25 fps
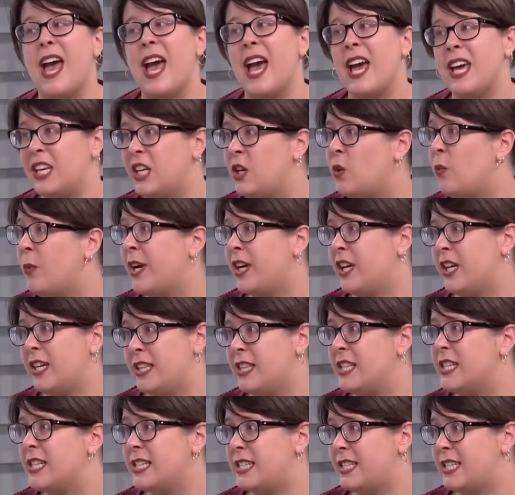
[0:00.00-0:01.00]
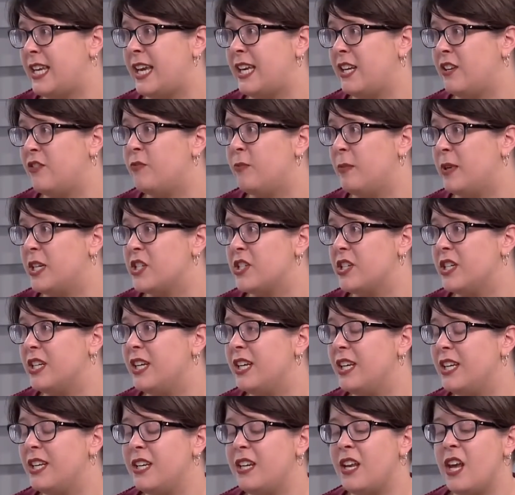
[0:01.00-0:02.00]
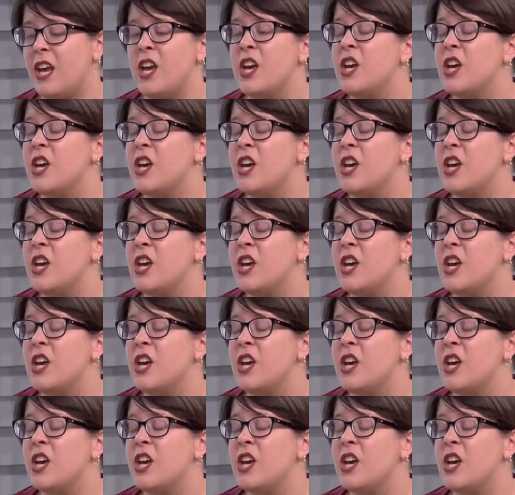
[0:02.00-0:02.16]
anywhere in the state of Michigan,